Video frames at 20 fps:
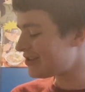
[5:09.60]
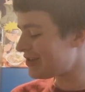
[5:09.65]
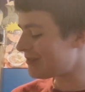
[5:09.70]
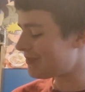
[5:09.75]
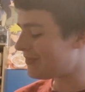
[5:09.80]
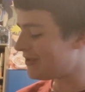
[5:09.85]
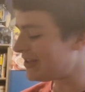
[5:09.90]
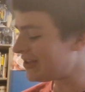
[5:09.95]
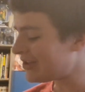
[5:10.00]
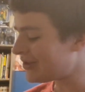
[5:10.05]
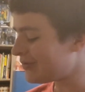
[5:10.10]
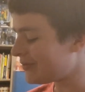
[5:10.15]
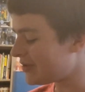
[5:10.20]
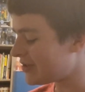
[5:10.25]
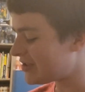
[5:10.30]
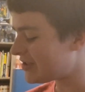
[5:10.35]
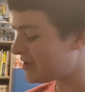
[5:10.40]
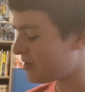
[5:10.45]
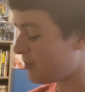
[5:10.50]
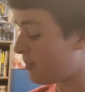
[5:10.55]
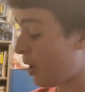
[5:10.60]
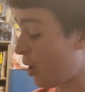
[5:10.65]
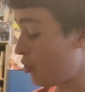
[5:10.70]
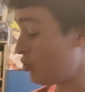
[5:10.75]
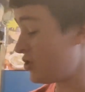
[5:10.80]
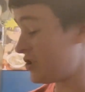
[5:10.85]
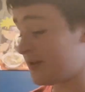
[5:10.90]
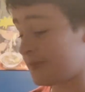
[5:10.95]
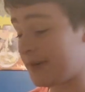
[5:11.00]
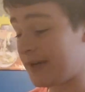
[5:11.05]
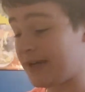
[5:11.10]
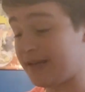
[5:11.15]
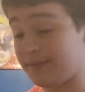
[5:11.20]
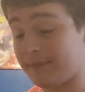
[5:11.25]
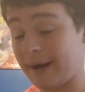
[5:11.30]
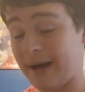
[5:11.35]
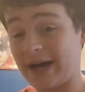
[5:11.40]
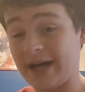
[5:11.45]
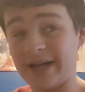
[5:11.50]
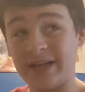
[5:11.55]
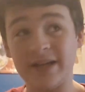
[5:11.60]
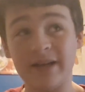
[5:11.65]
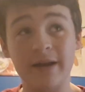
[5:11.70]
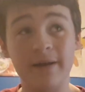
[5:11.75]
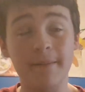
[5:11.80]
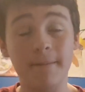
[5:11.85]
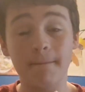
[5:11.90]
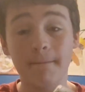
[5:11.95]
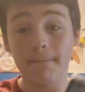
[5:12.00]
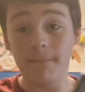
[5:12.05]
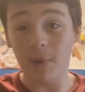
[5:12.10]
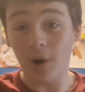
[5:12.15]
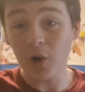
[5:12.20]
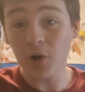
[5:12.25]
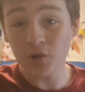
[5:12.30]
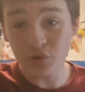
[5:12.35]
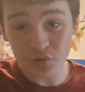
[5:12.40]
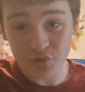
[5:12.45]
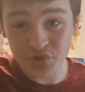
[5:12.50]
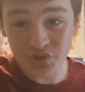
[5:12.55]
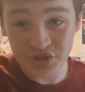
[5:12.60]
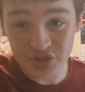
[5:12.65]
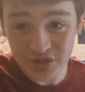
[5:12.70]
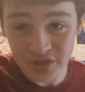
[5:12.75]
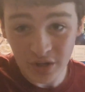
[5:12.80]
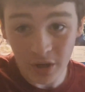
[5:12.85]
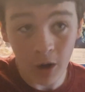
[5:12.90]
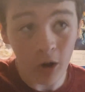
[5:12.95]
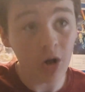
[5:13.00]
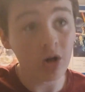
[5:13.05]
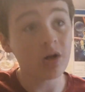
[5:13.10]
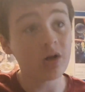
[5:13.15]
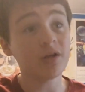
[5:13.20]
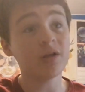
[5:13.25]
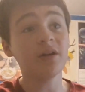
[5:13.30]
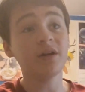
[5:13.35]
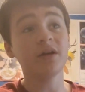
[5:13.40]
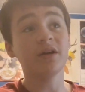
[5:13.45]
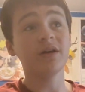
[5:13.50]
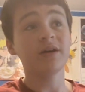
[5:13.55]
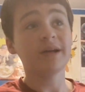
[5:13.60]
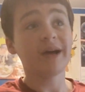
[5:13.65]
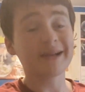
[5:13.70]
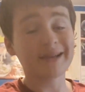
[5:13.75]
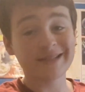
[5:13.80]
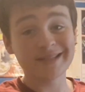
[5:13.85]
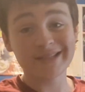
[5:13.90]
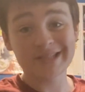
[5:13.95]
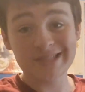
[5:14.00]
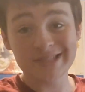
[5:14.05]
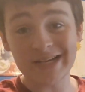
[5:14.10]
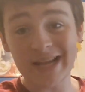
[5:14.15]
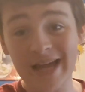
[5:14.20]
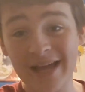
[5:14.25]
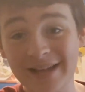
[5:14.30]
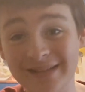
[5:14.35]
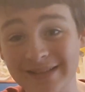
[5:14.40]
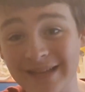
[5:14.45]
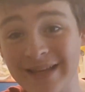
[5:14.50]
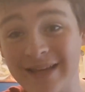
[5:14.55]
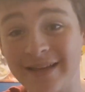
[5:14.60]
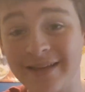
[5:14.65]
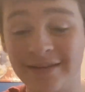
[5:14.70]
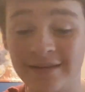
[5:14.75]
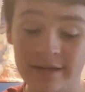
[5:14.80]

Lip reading: up, this was supposed to be in my March haul. I got this in LA,